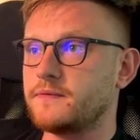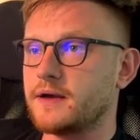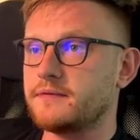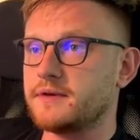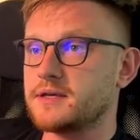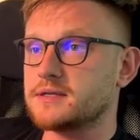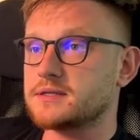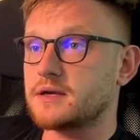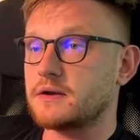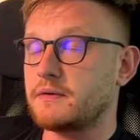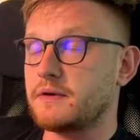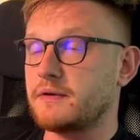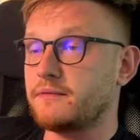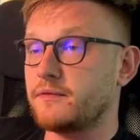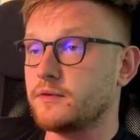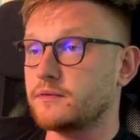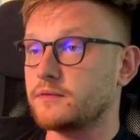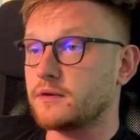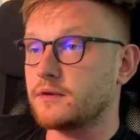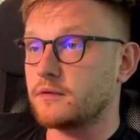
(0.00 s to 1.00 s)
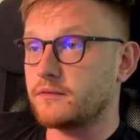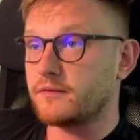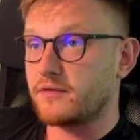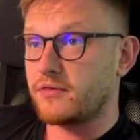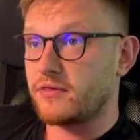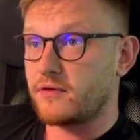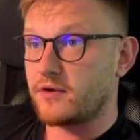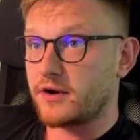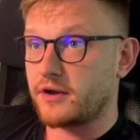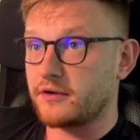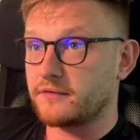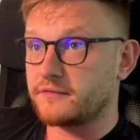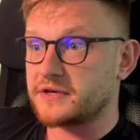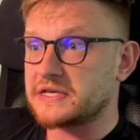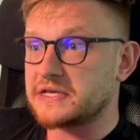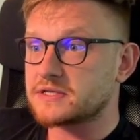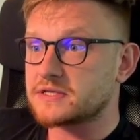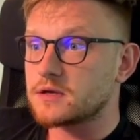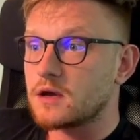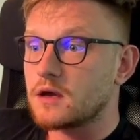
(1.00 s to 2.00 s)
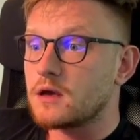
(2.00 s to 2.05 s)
days I reviewed over 30 of these